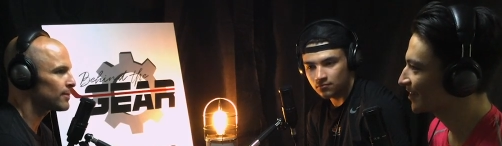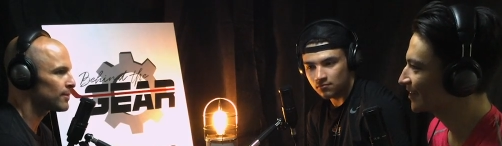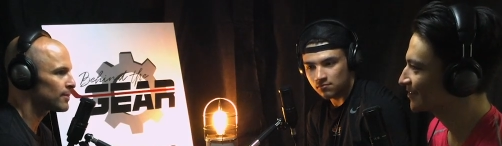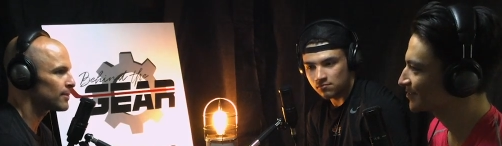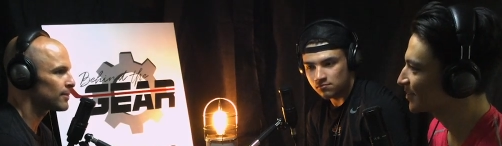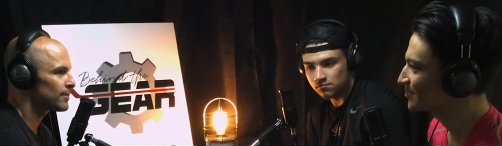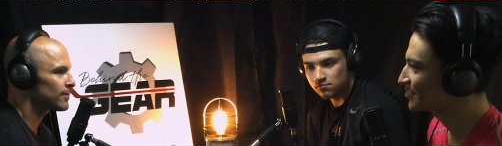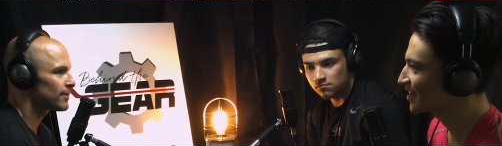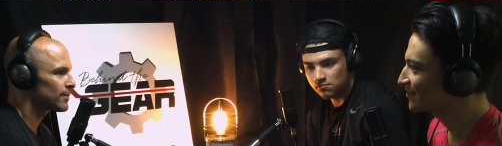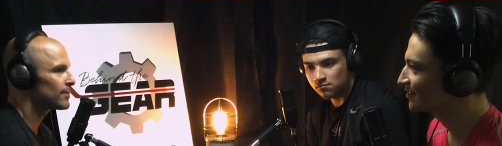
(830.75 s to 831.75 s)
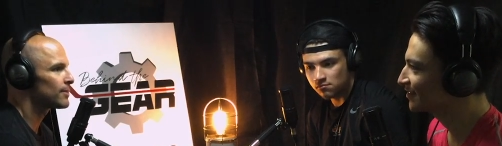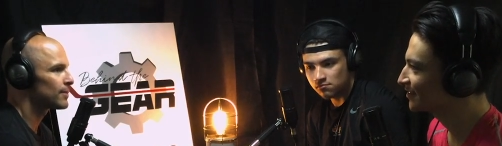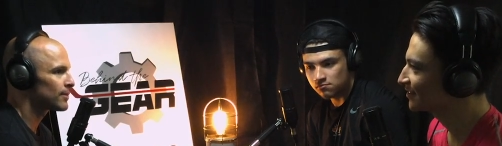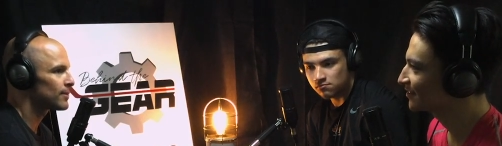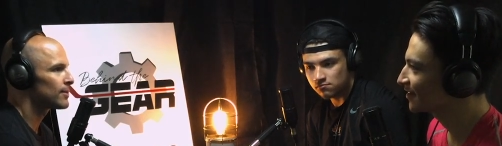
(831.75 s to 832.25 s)
Speaker 1: Like it's my draft year
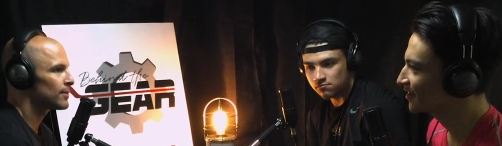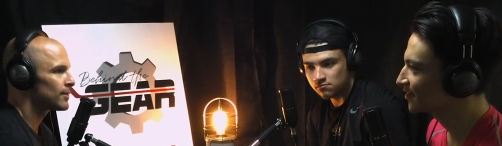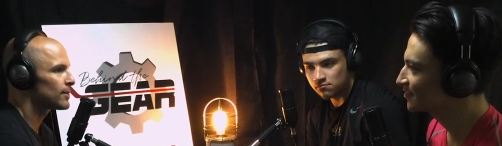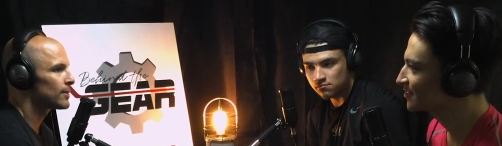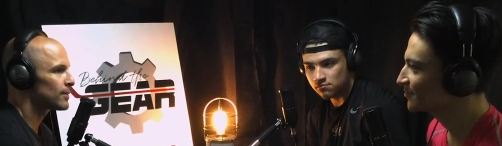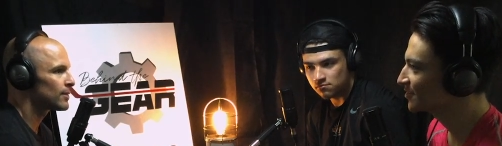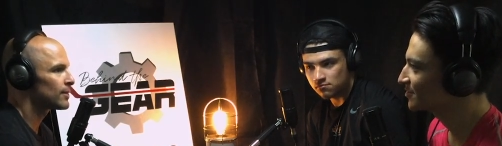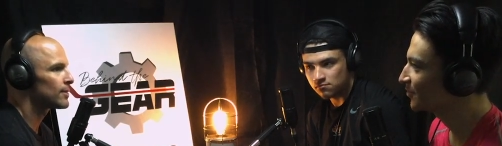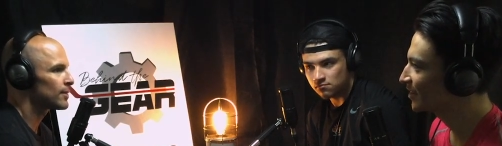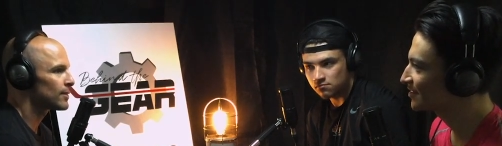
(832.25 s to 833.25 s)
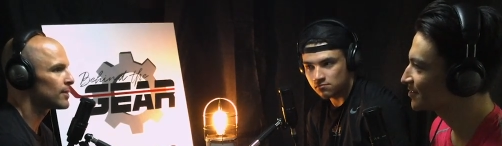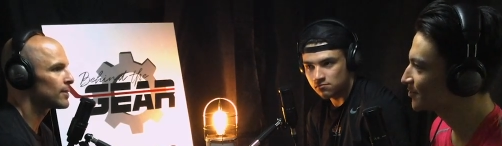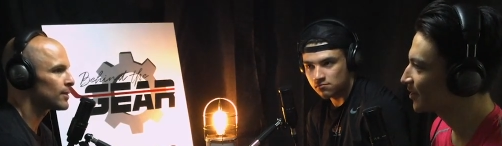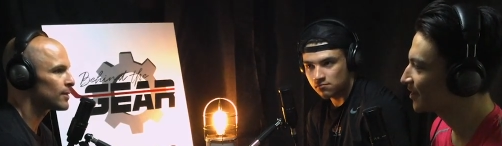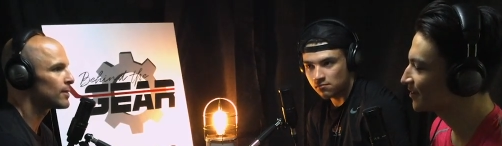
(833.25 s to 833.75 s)
and uh, our team wasn't winning
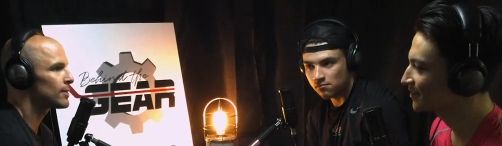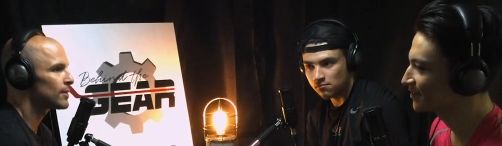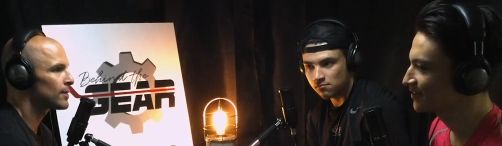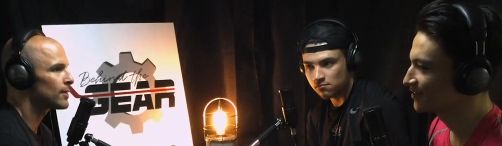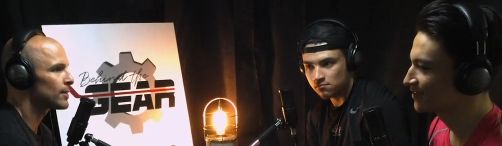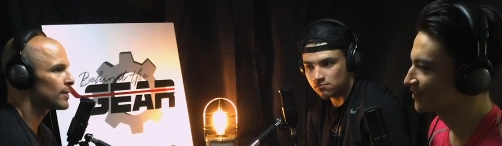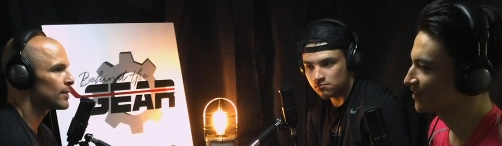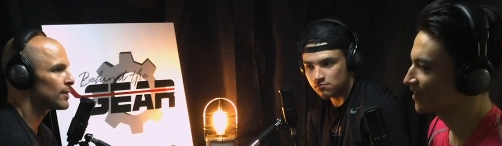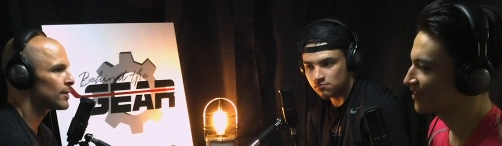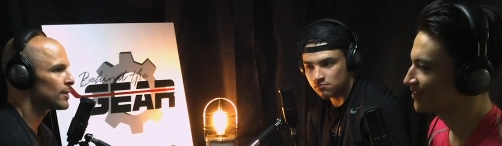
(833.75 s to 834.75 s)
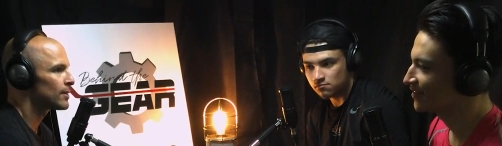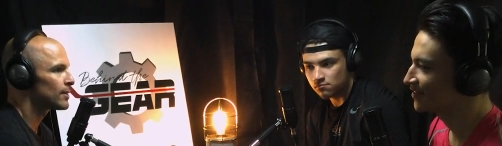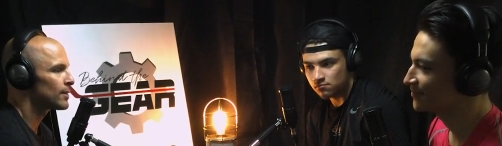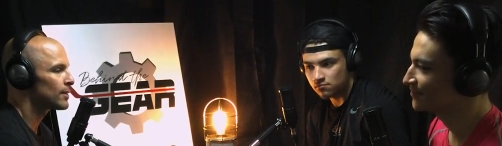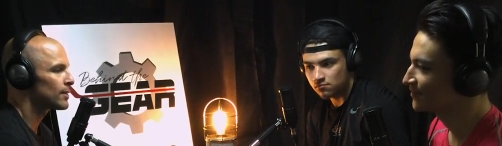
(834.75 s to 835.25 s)
too well and
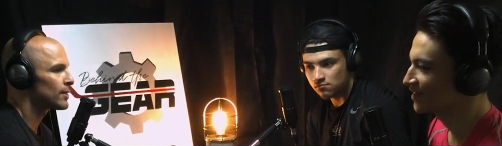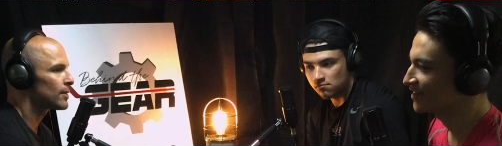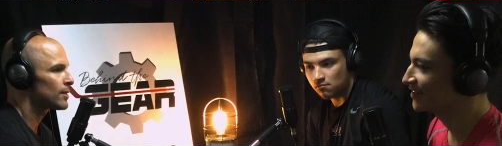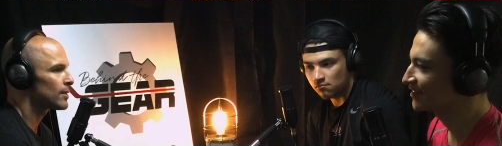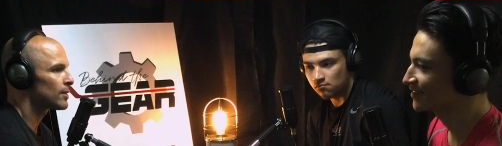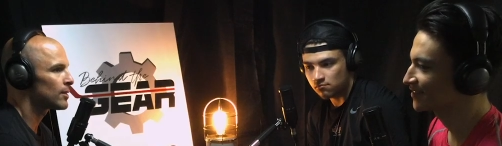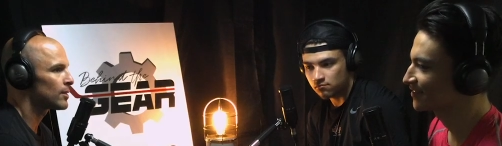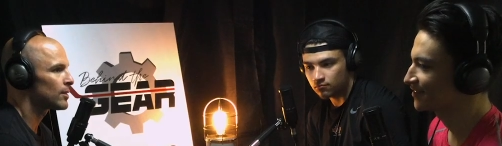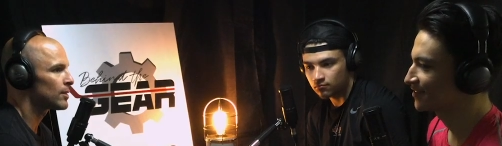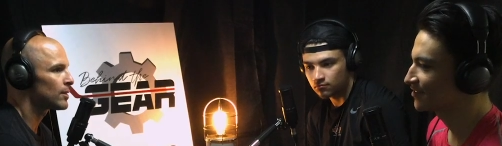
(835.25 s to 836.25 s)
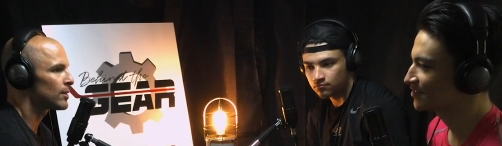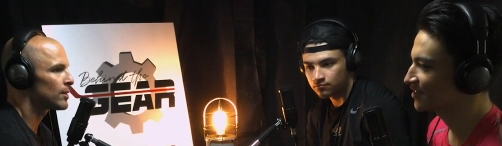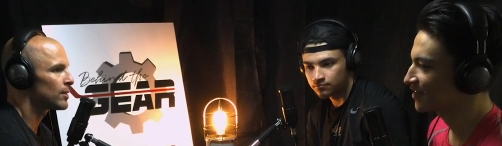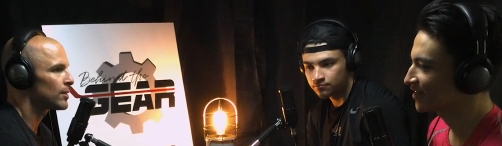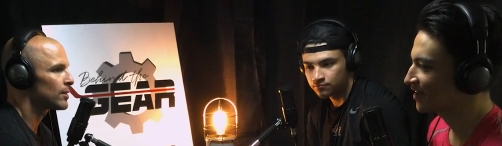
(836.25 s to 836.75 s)
um, I think you just
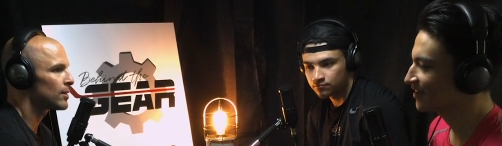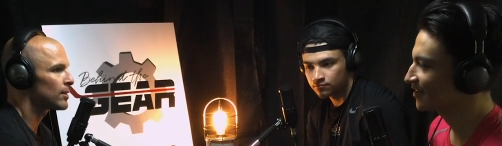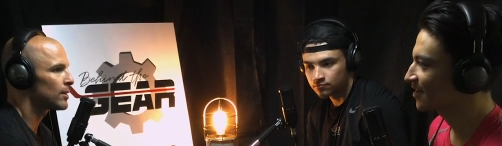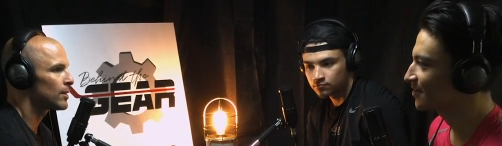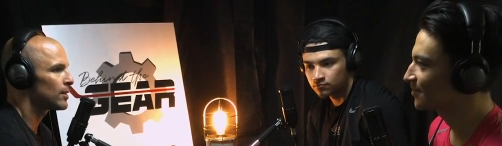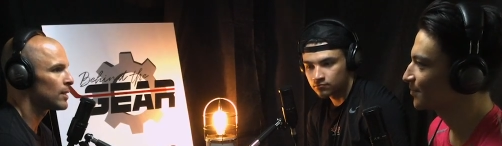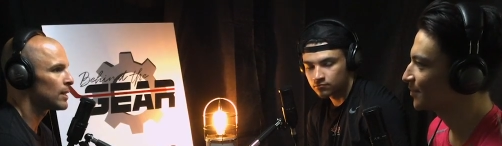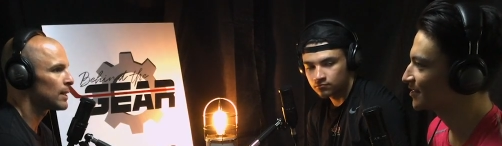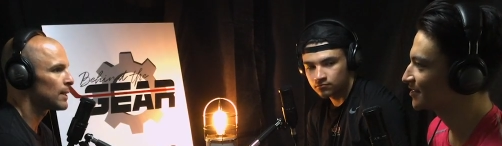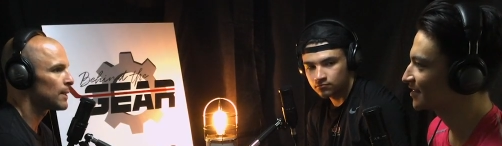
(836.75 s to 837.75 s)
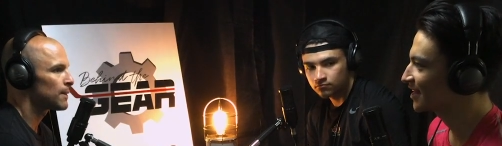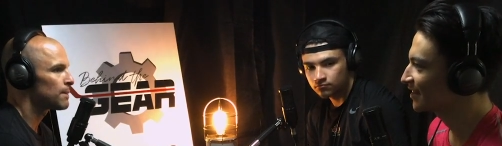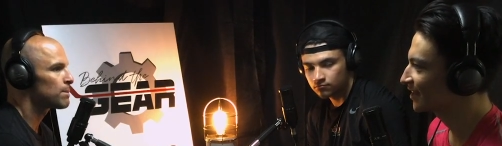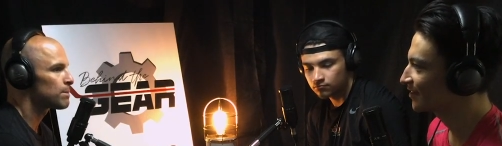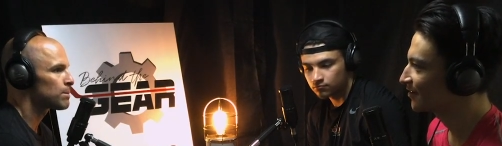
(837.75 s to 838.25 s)
gotta like kind of put
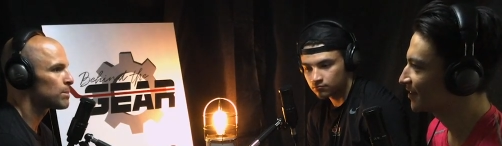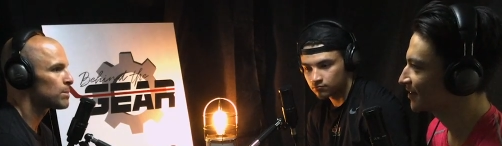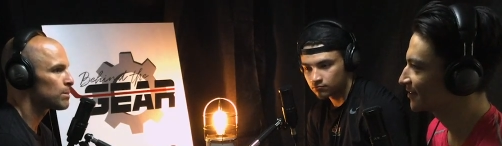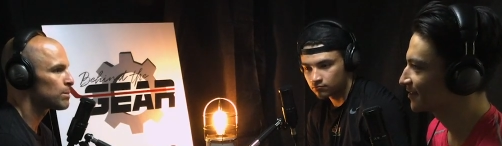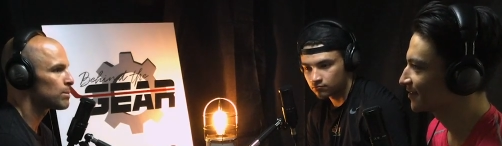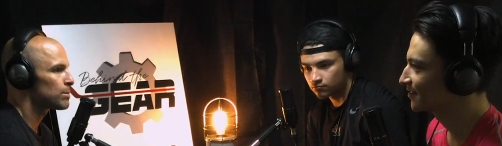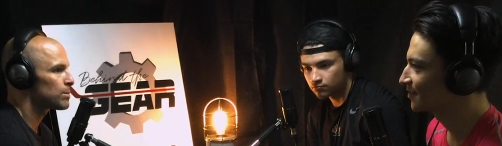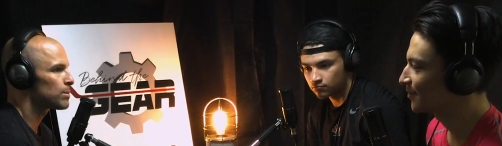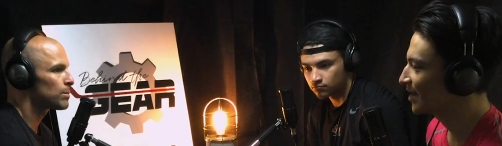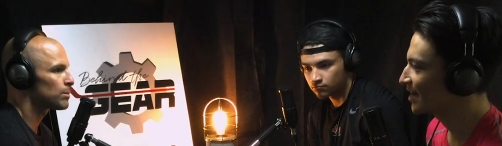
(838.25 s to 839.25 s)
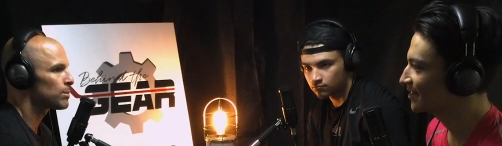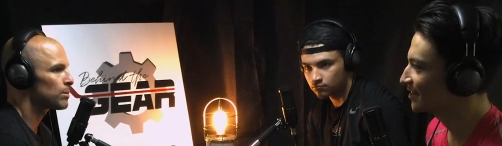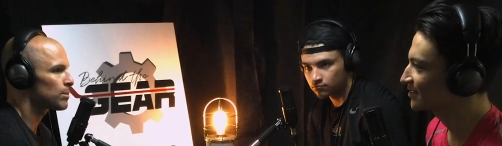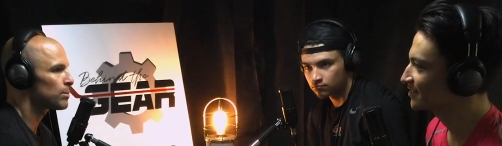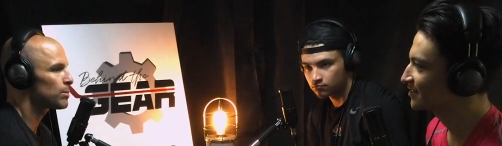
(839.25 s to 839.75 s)
aside like all like the bad
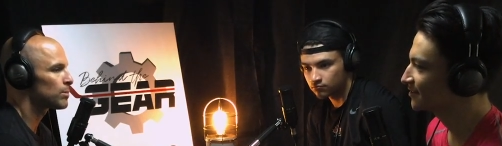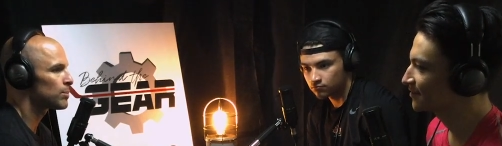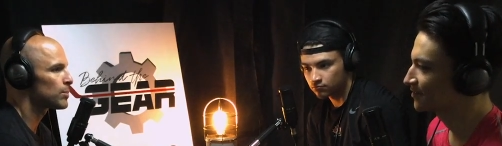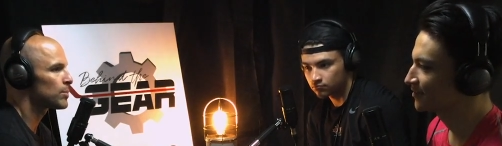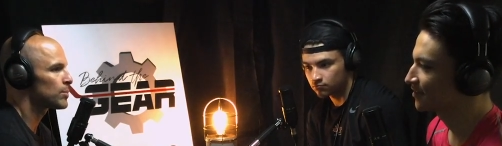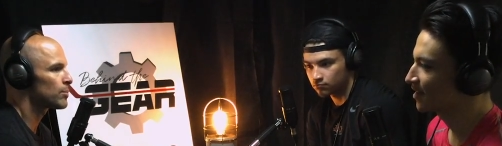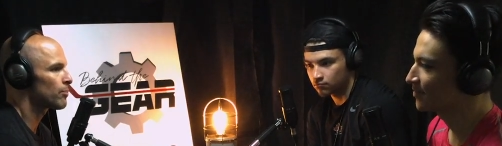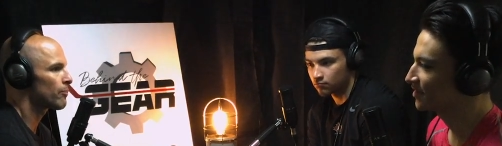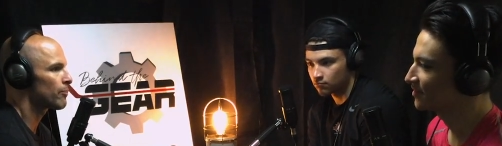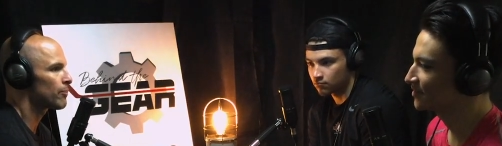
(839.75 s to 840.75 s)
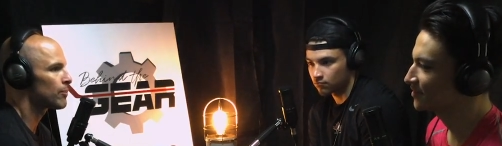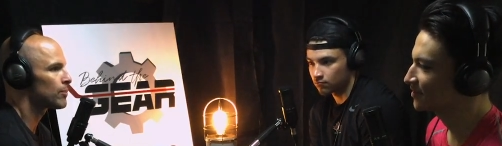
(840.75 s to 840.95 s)
things, and I mean,